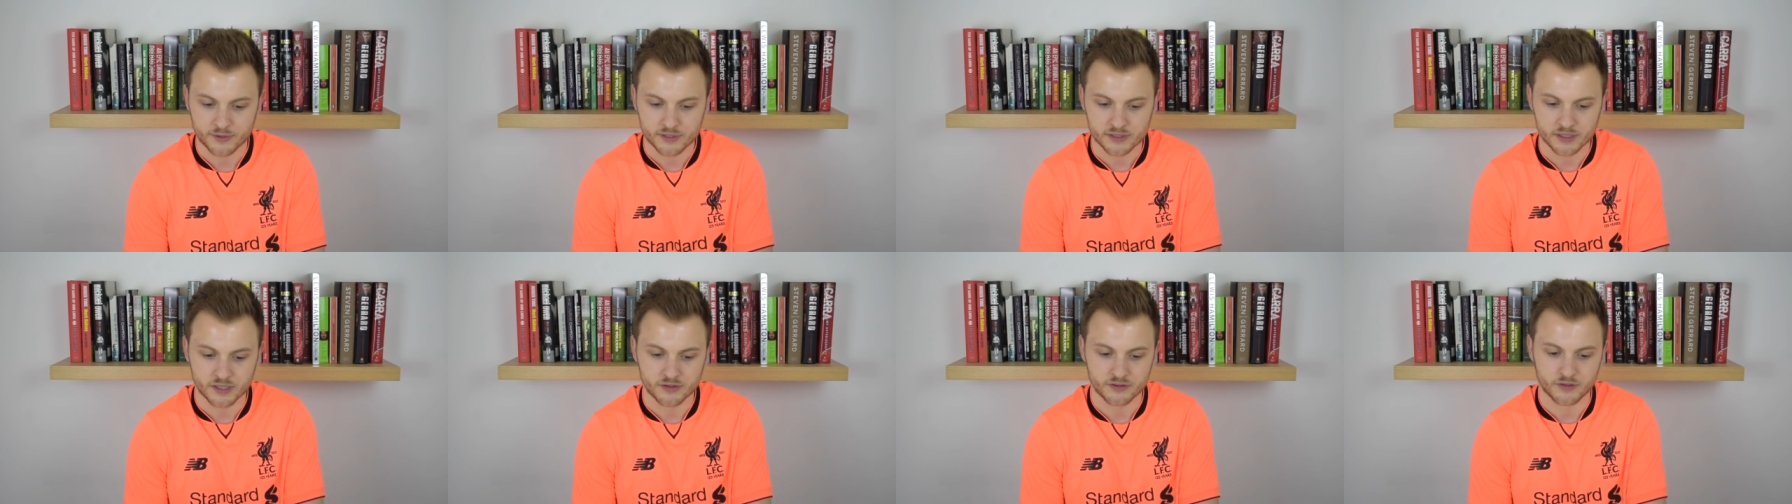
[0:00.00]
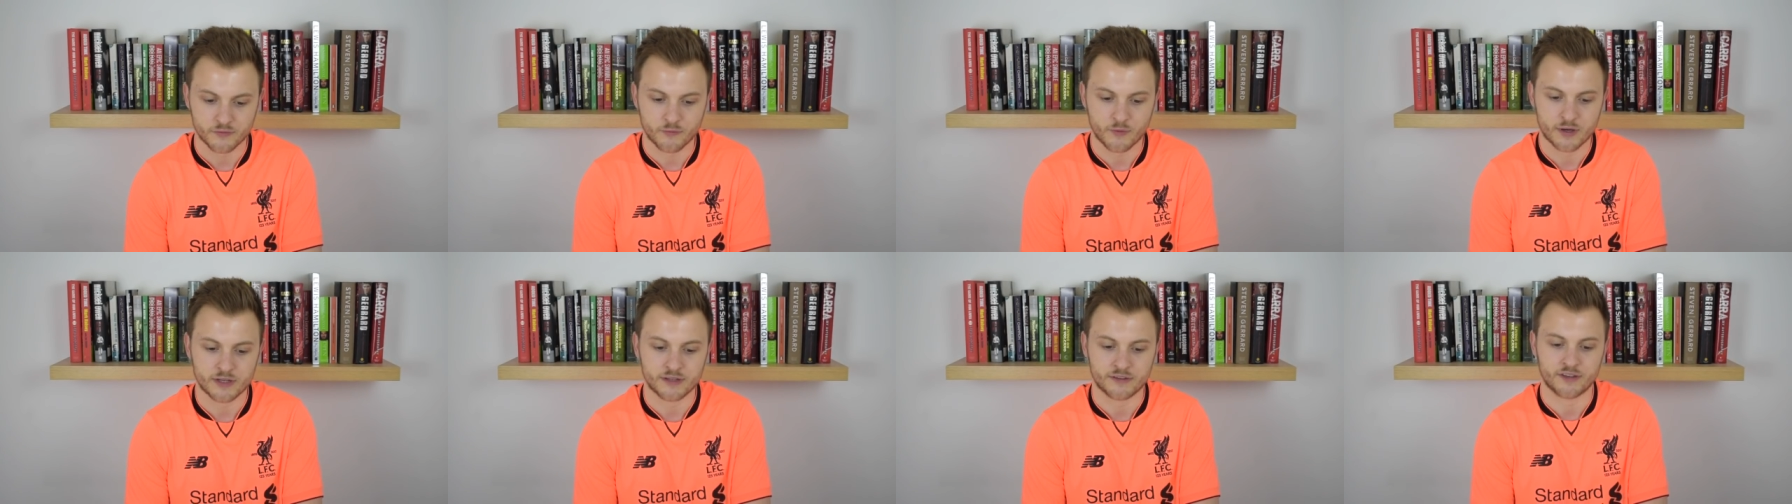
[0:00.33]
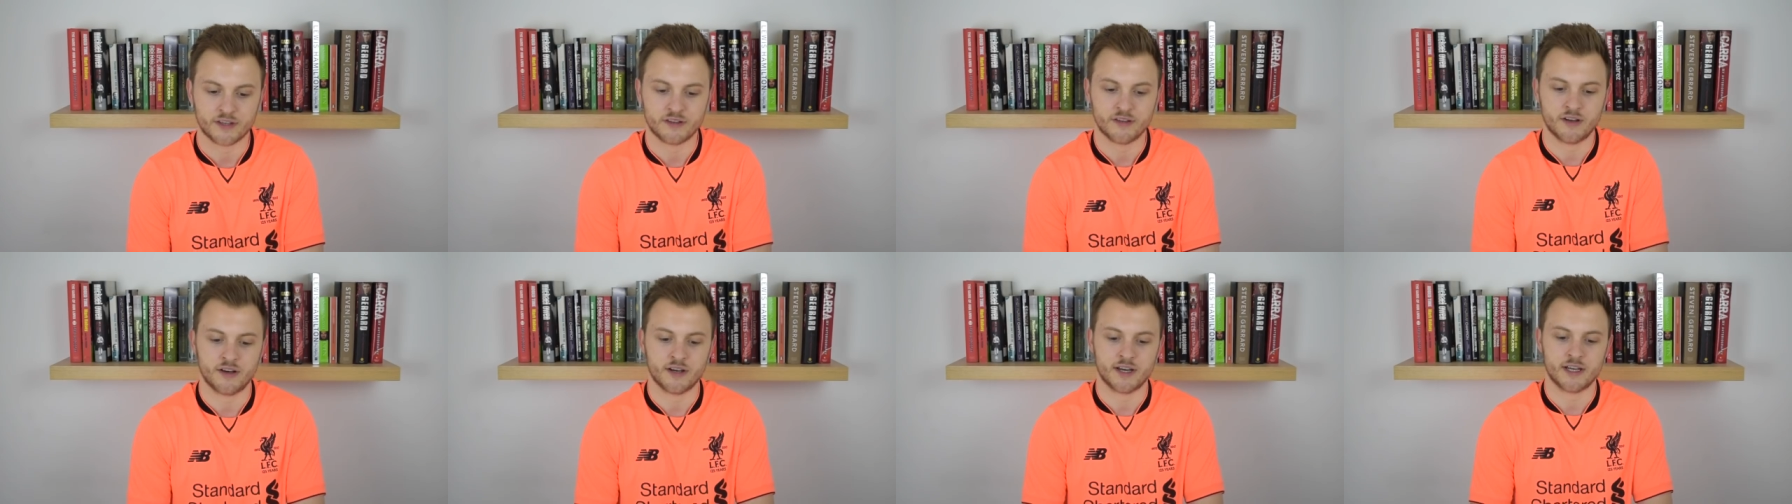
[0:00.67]
England on
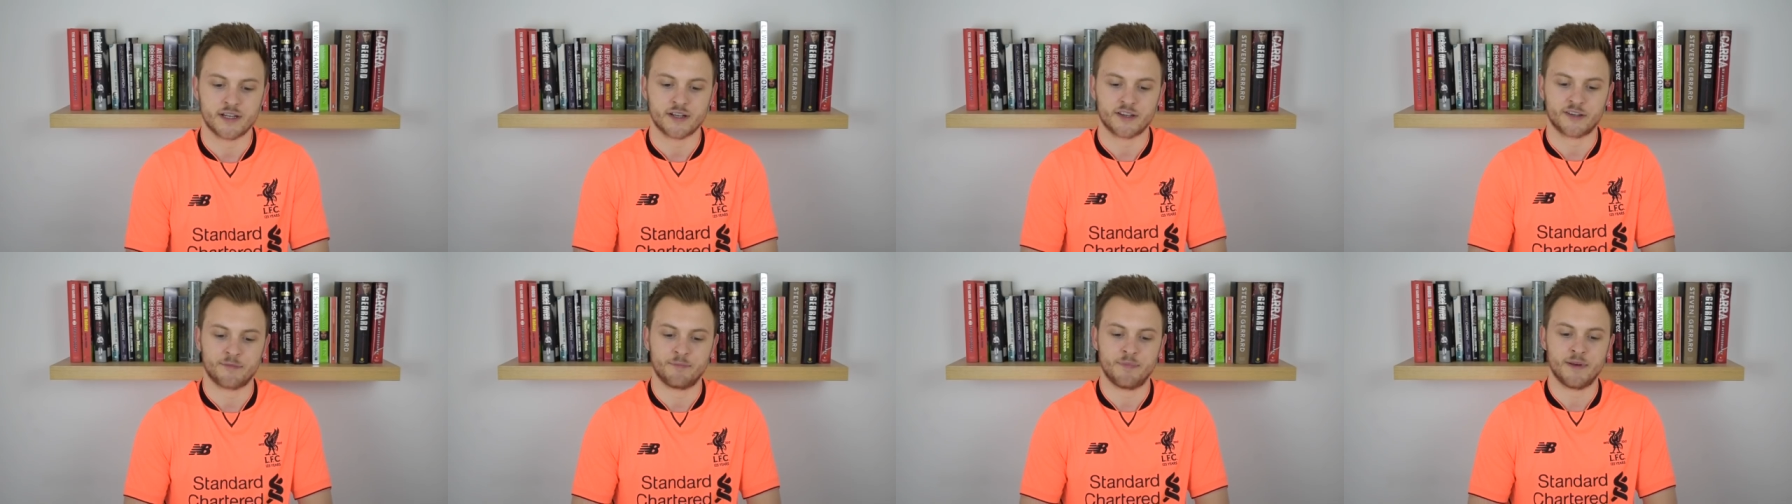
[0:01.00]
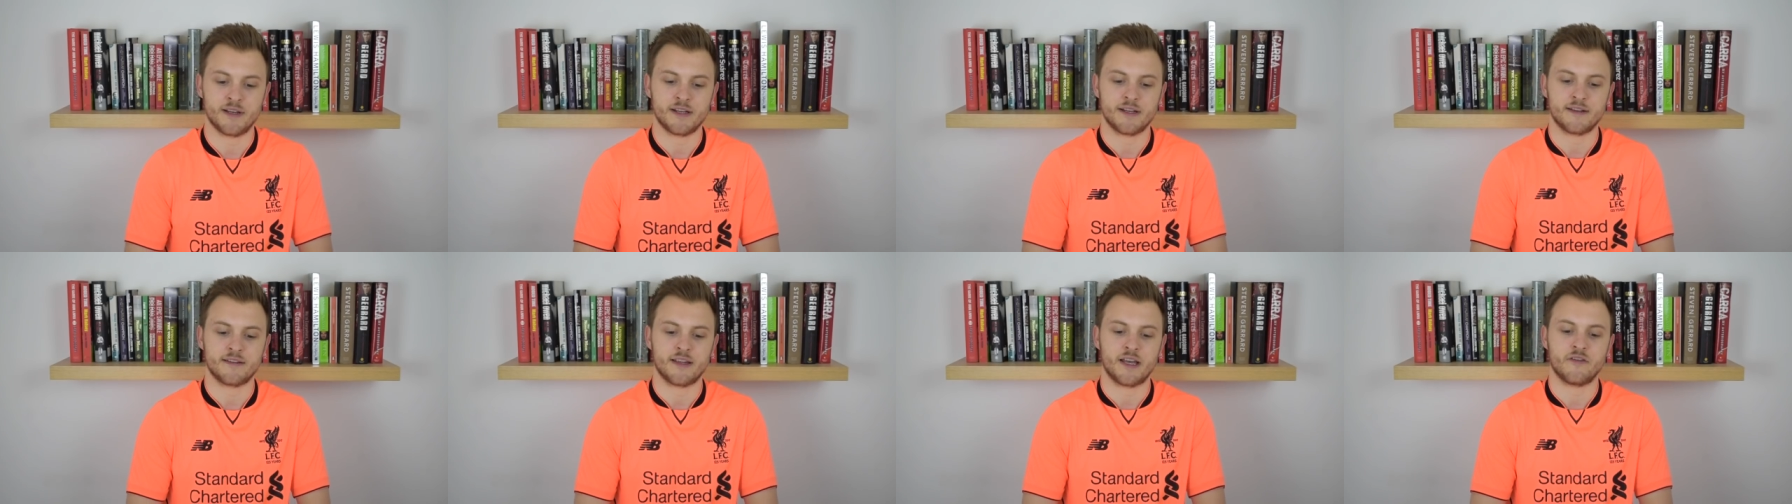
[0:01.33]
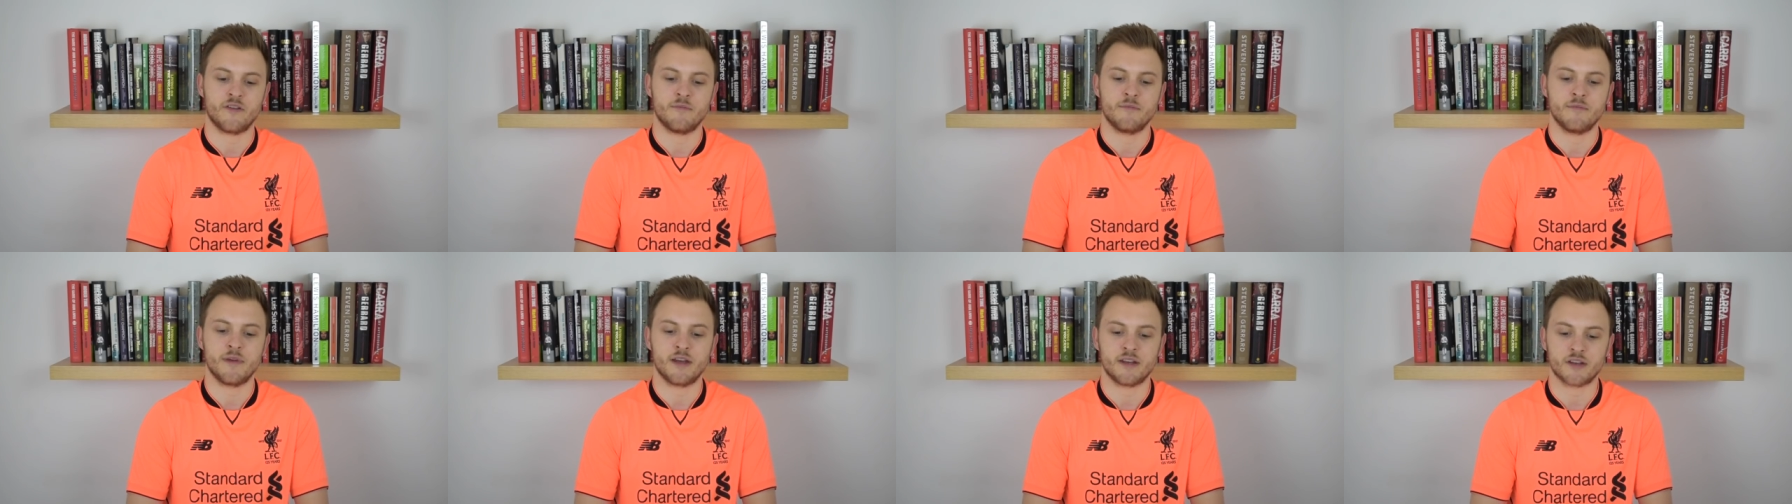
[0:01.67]
Wednesday night and expected to have
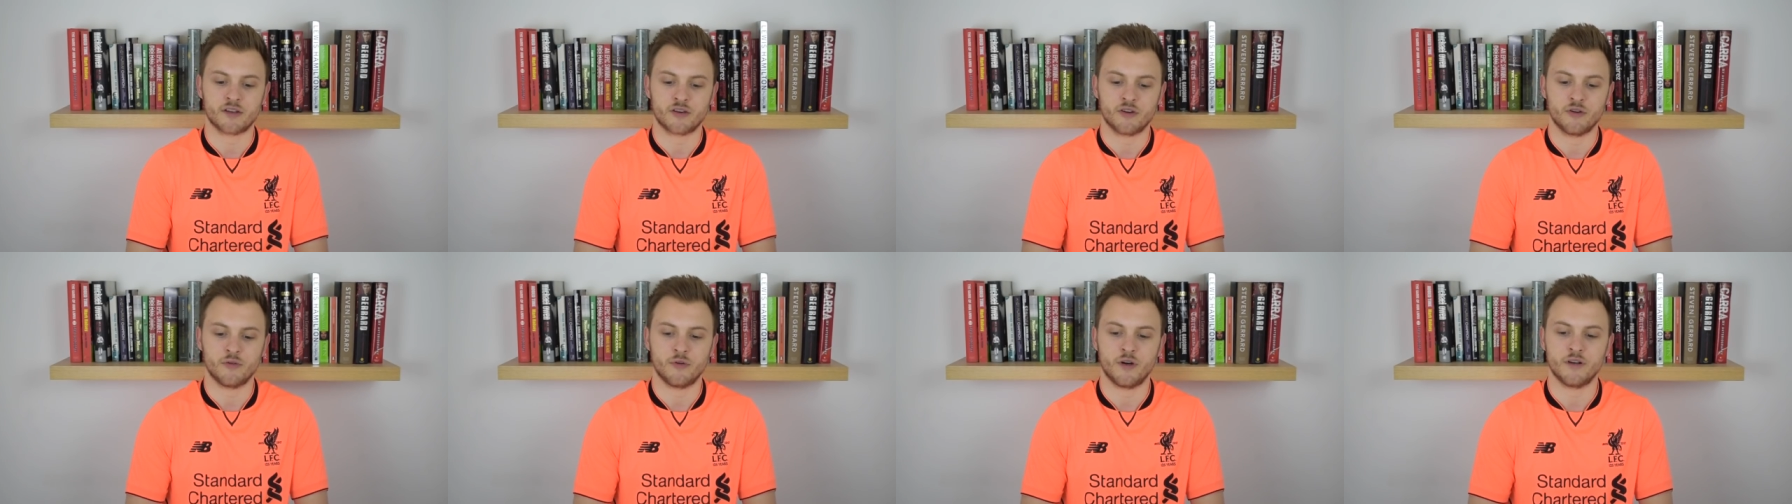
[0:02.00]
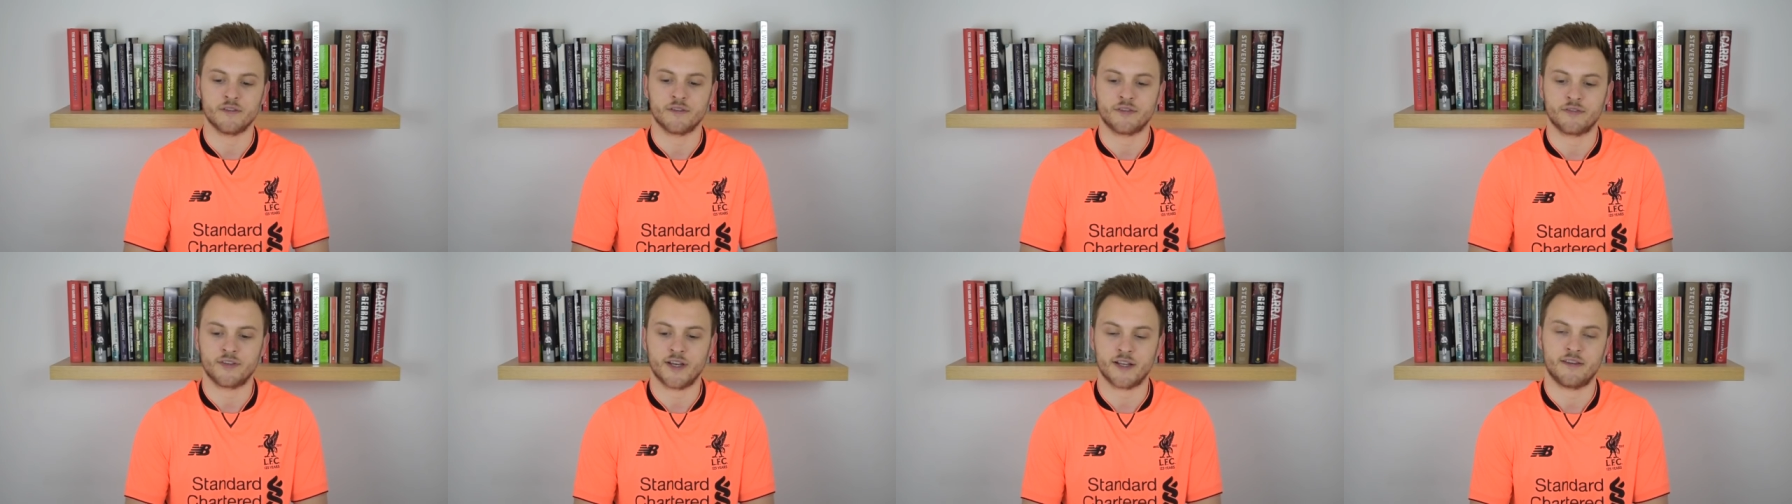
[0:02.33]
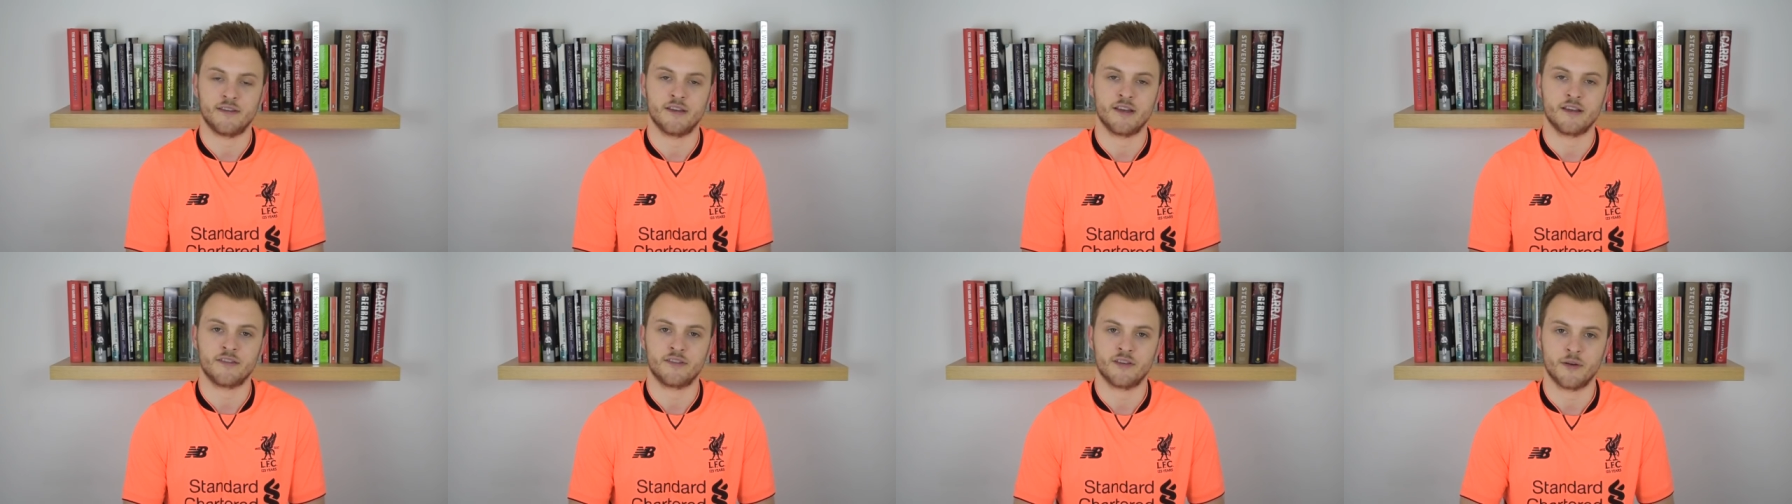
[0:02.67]
a medical on Saturday.